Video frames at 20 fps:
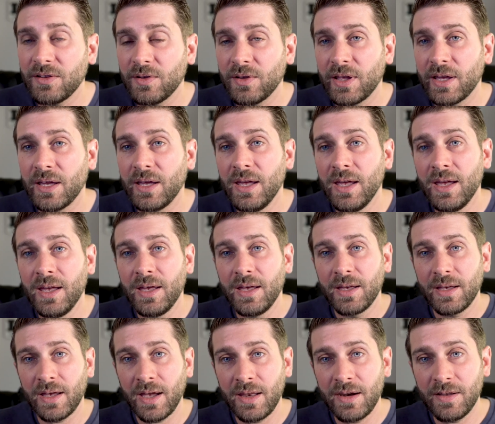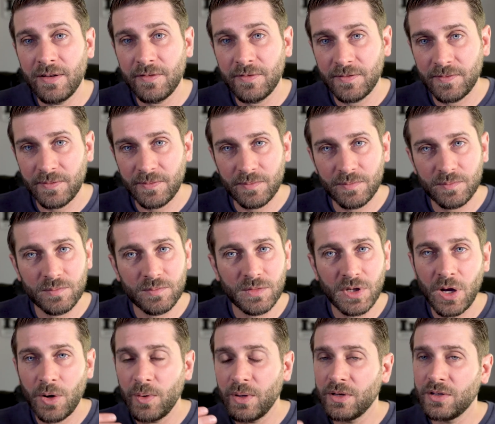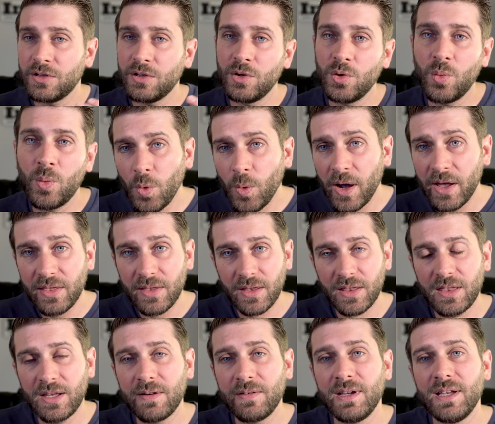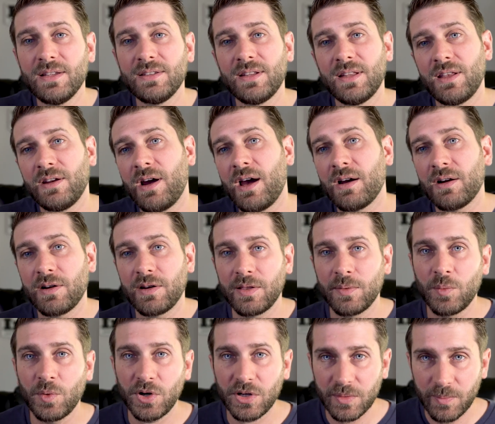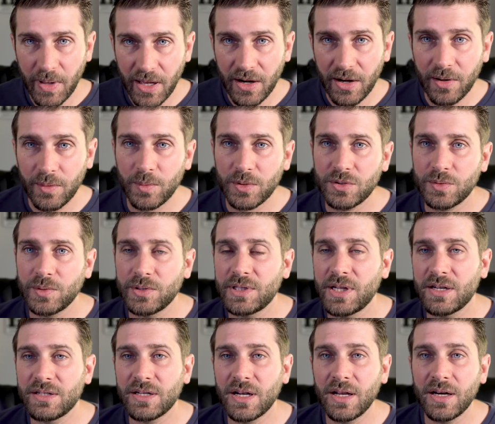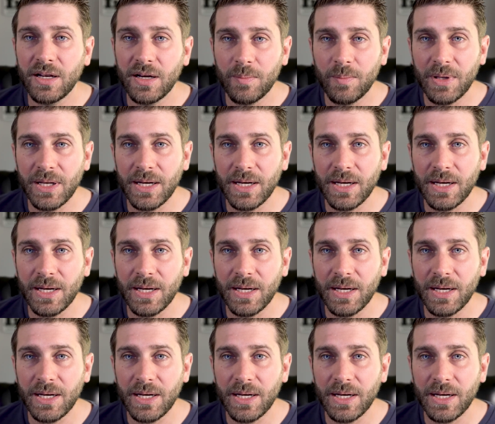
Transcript: So they kind of go into why the theory is that their algorithm works better, which we'll touch on in a